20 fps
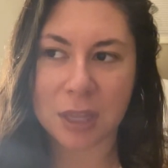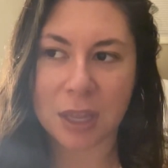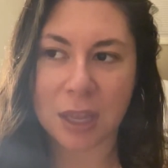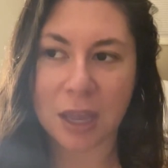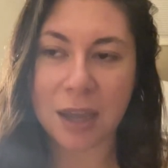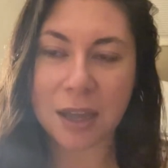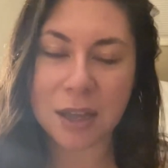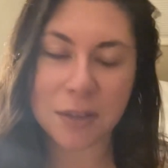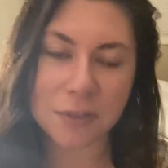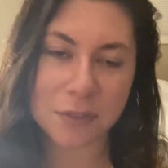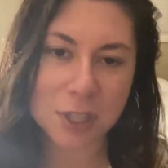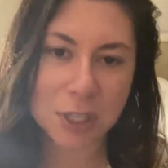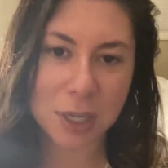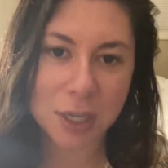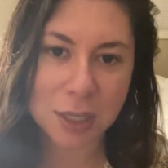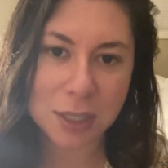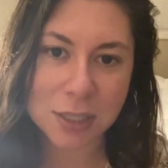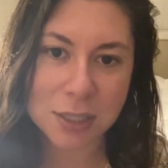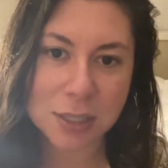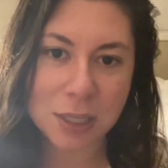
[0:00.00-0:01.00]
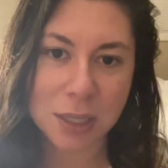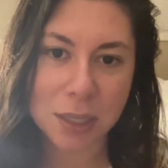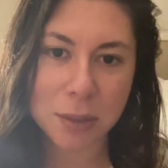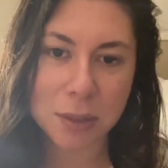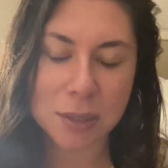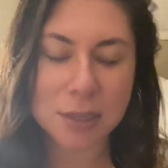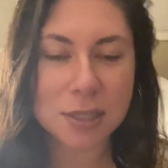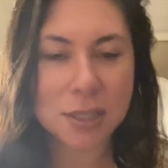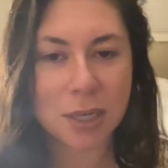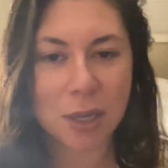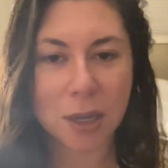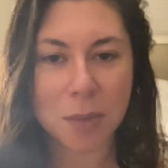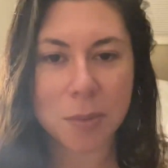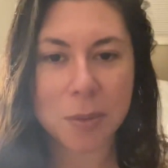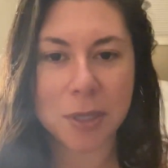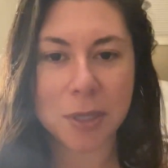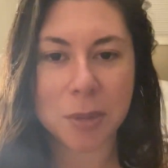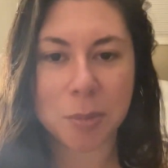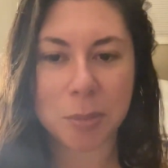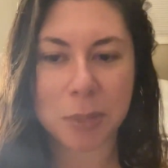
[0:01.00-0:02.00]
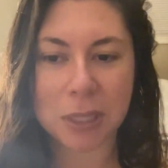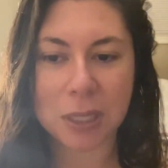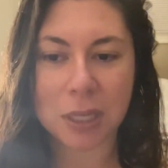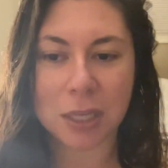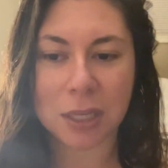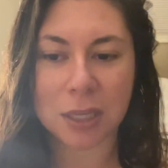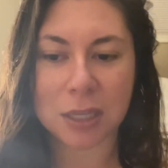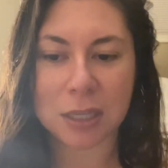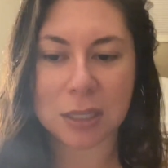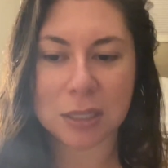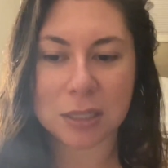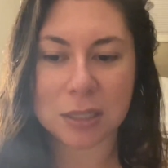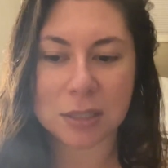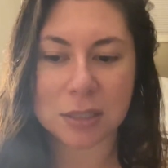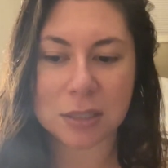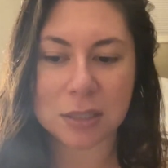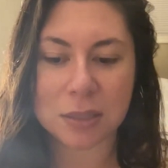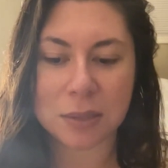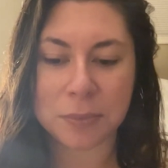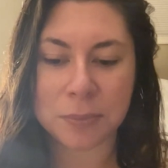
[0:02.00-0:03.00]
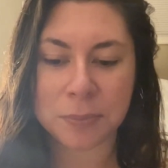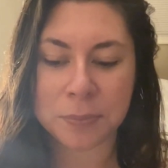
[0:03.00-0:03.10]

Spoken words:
I have a lot to say on this topic because,